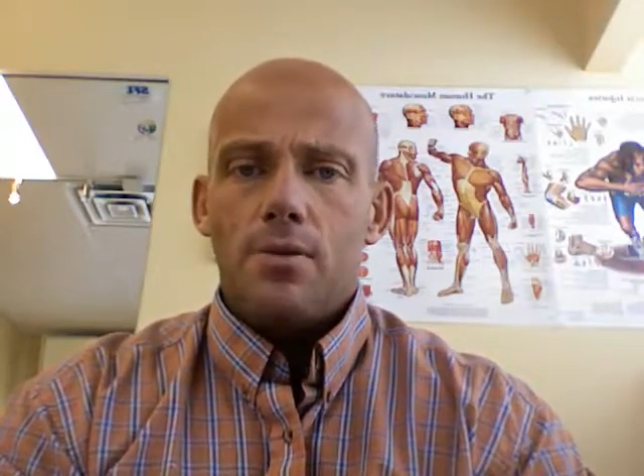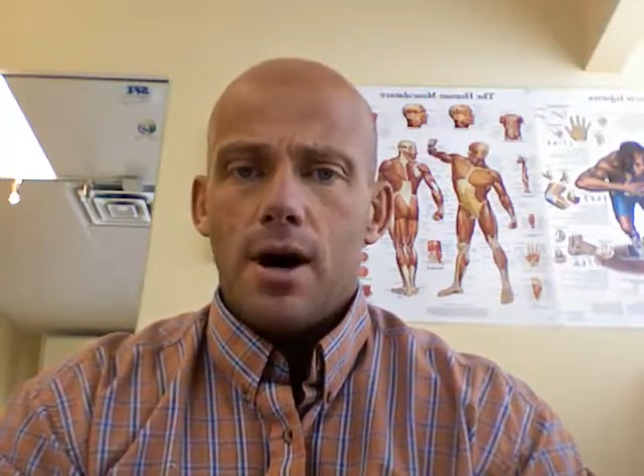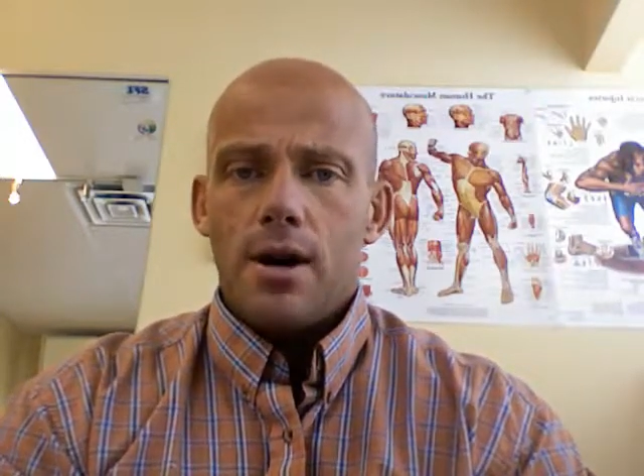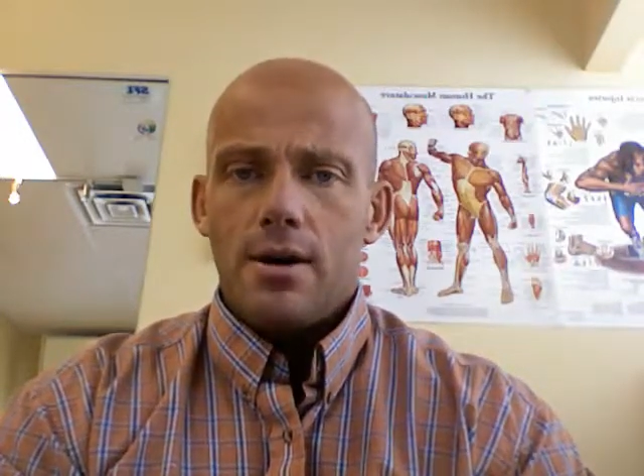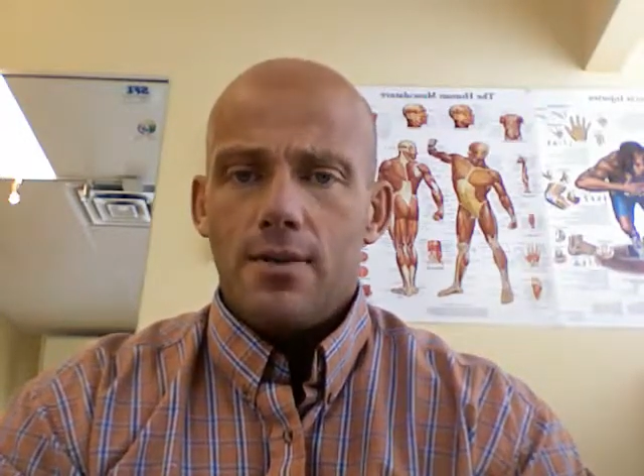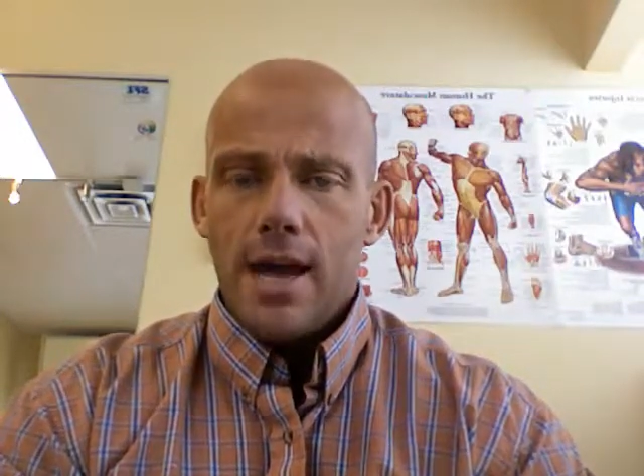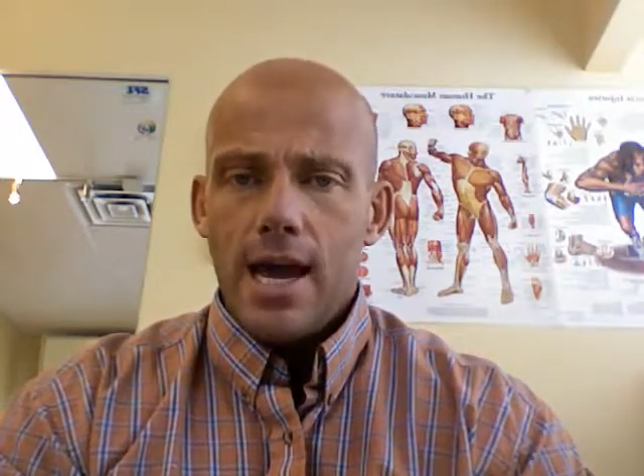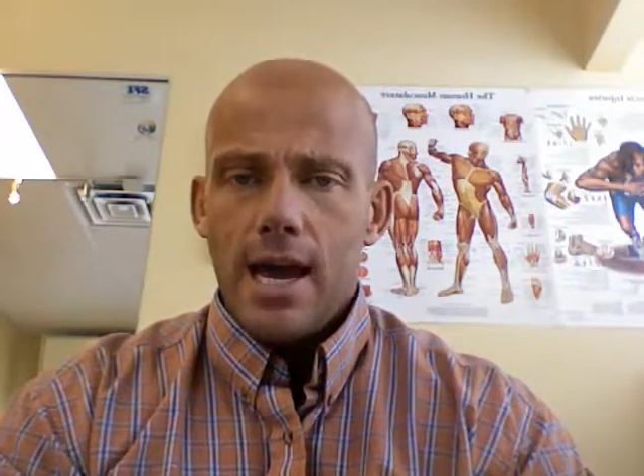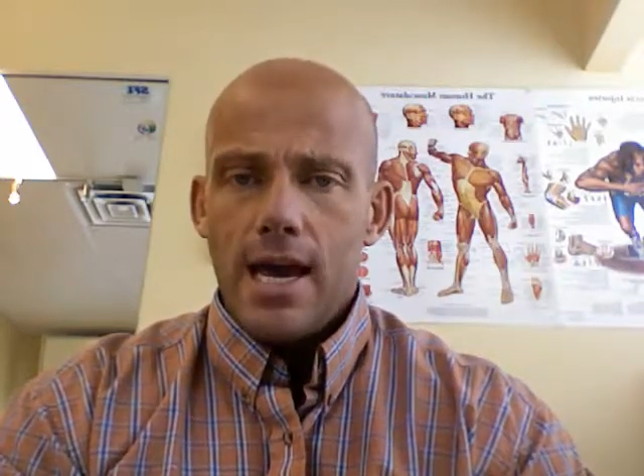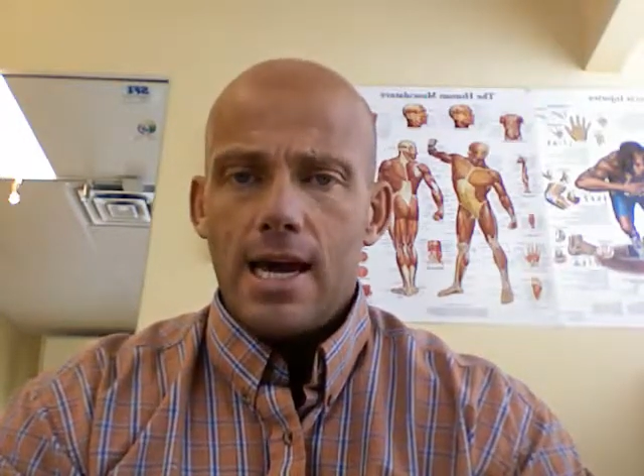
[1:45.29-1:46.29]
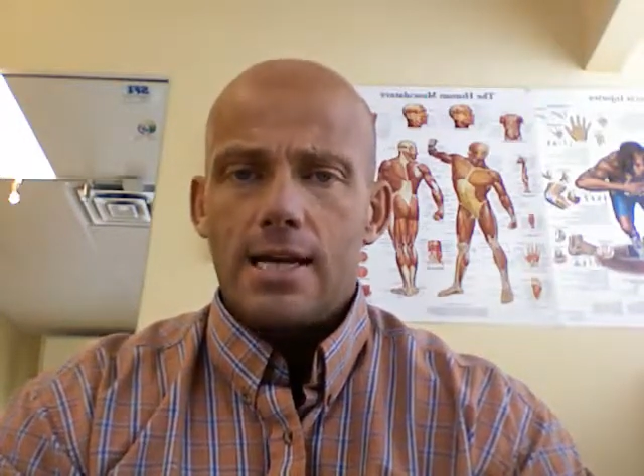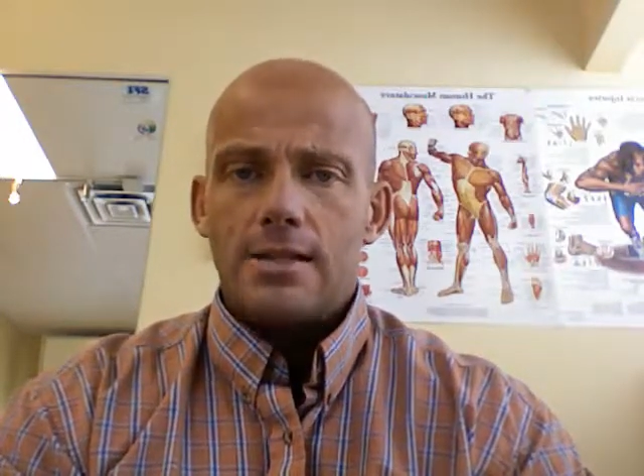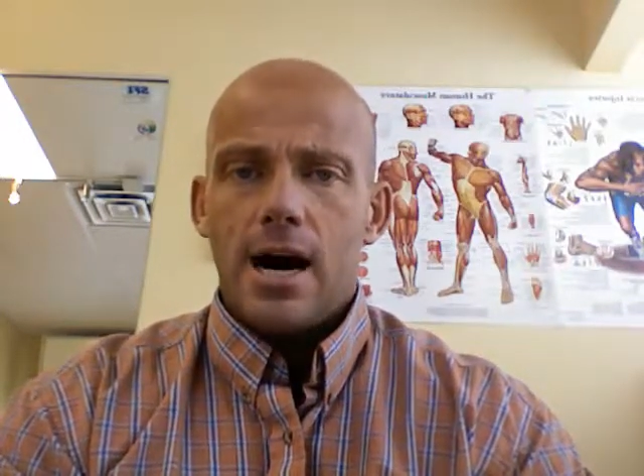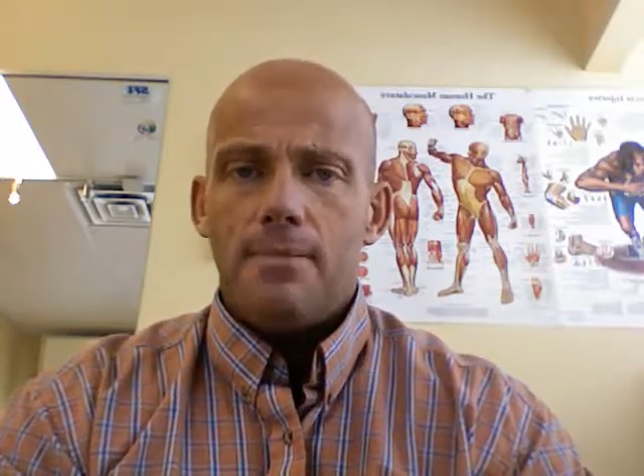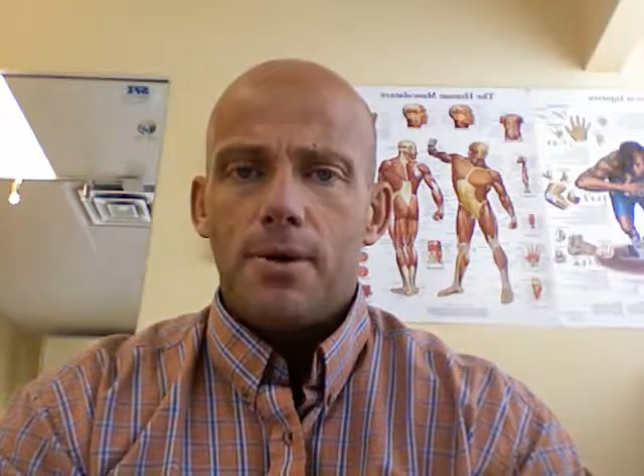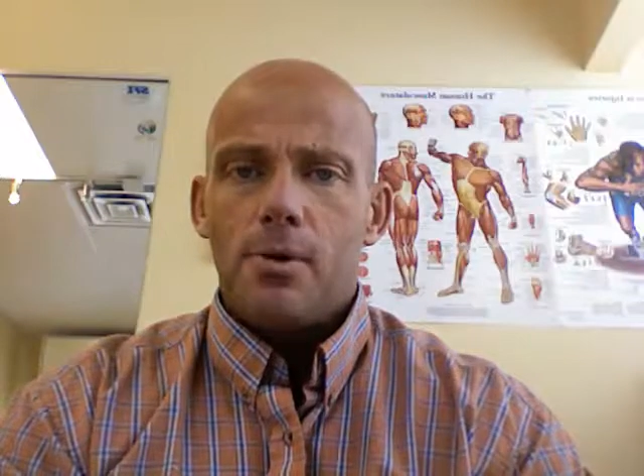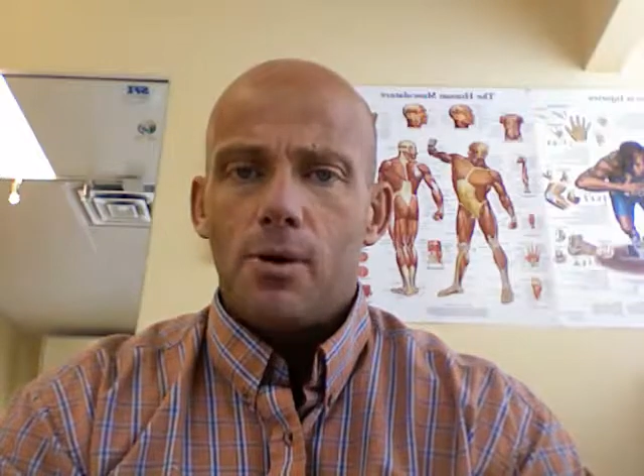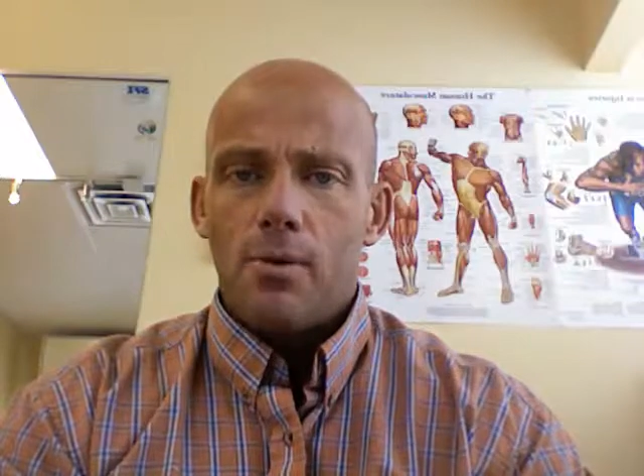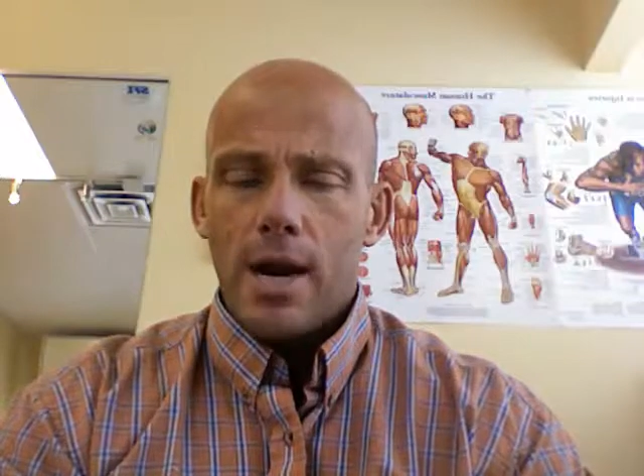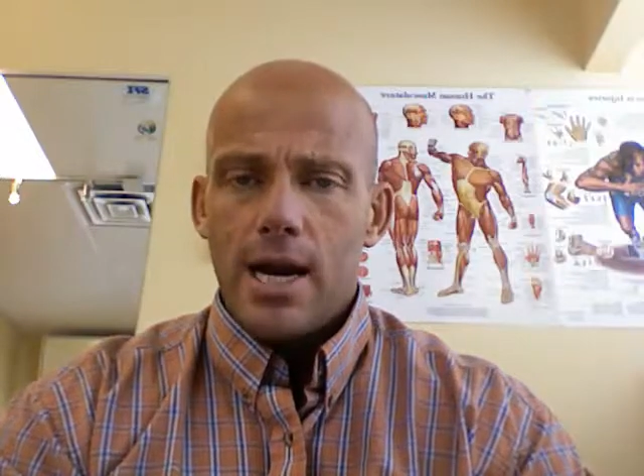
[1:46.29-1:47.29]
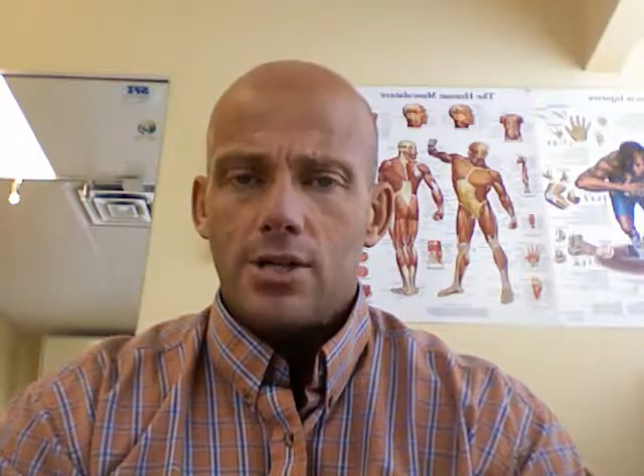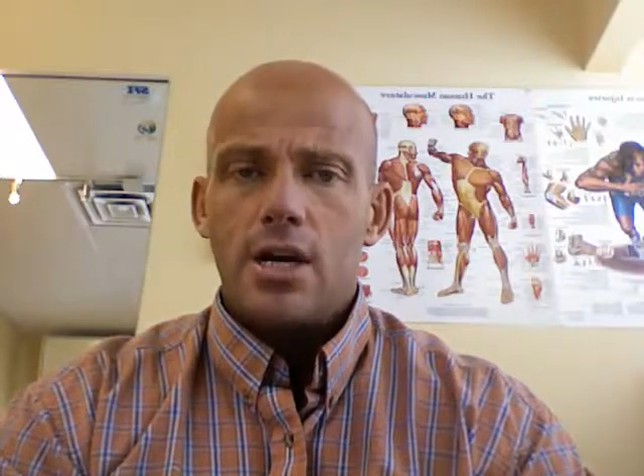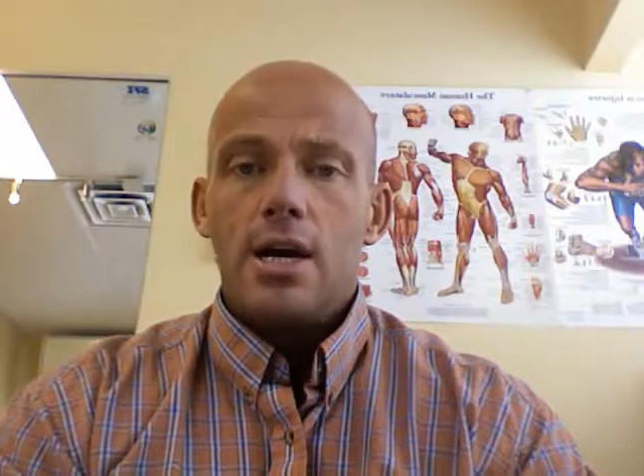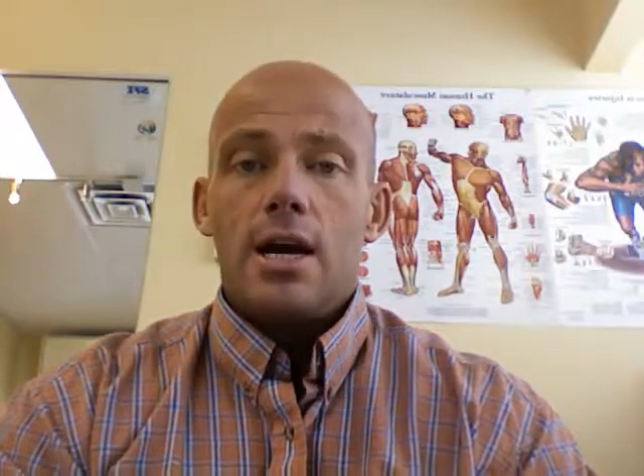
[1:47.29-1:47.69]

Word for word: water a day is optimal range.